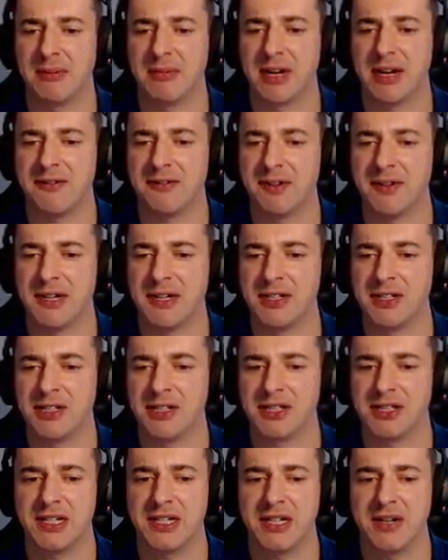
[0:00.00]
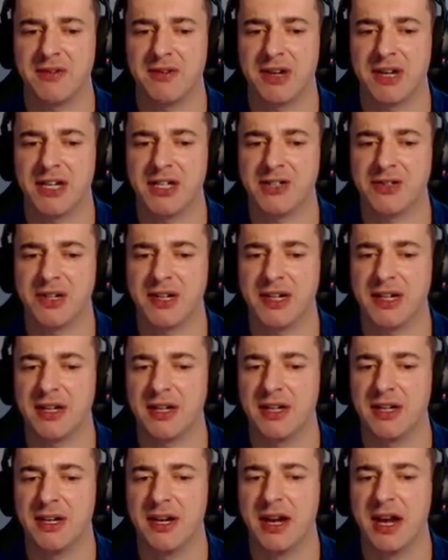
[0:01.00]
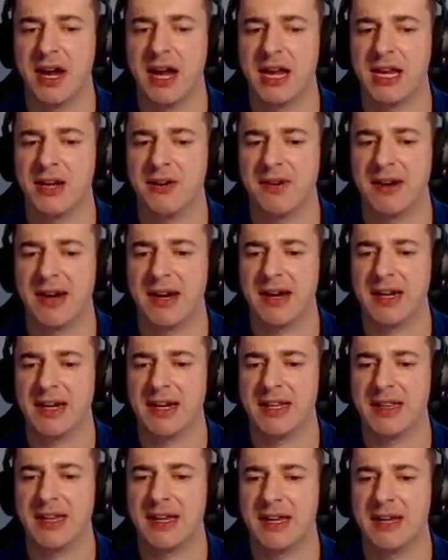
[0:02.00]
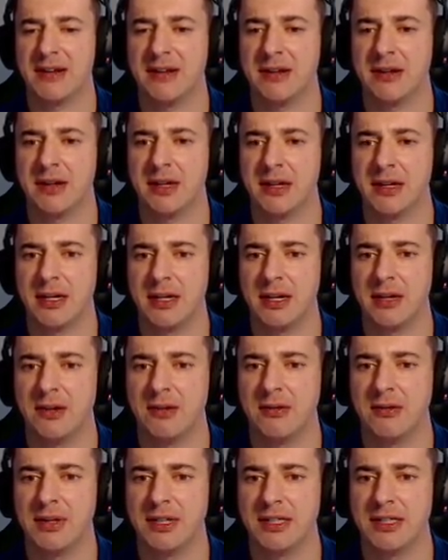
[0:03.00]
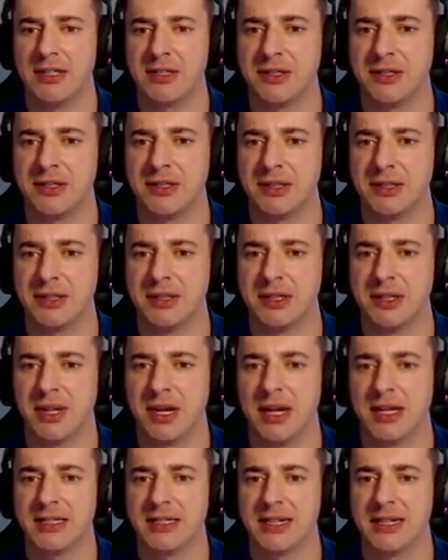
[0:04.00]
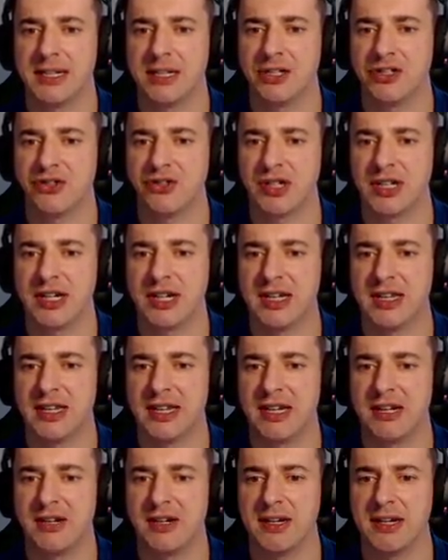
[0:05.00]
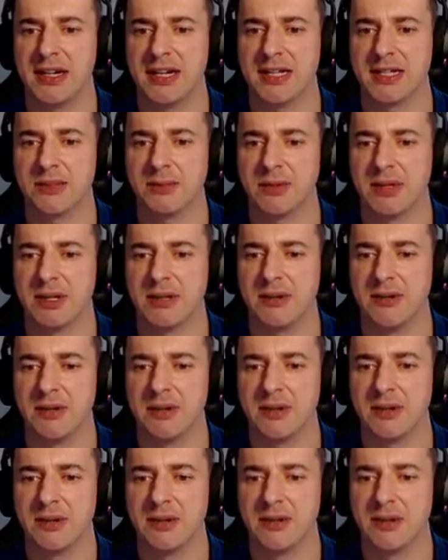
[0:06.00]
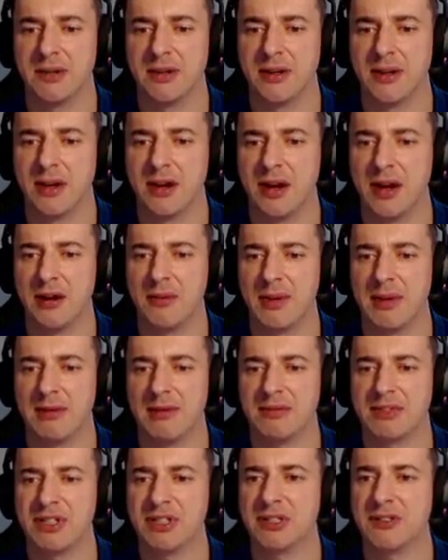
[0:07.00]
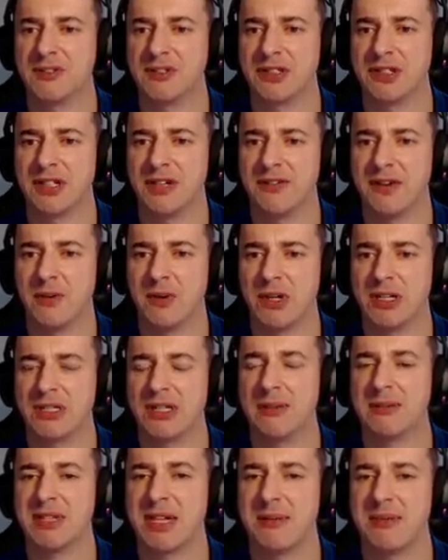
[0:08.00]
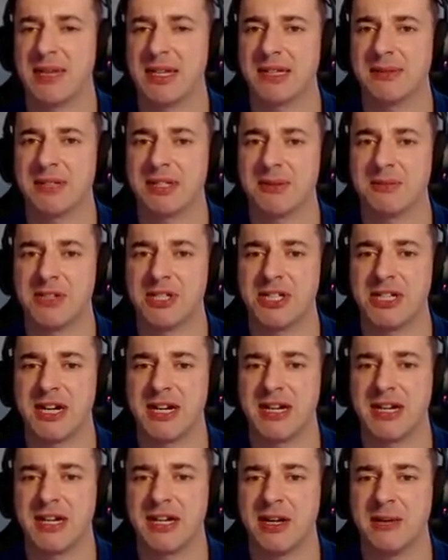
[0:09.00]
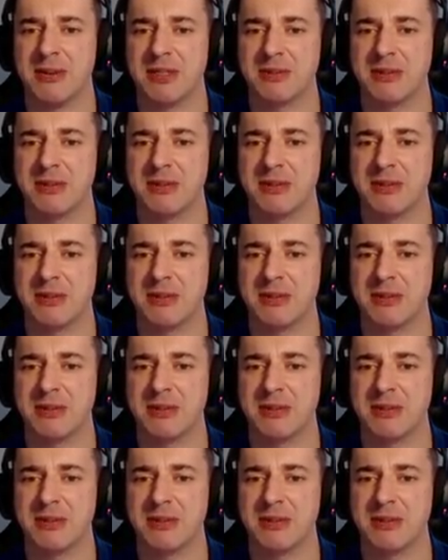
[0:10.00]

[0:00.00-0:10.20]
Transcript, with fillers: to break free, just hit your right trigger and you're out again there. Uh, all is good. That's a little trinket there you can get as well. Hope that one was useful to you. If it was, thumbs up, please. Much appreciated. Any comments,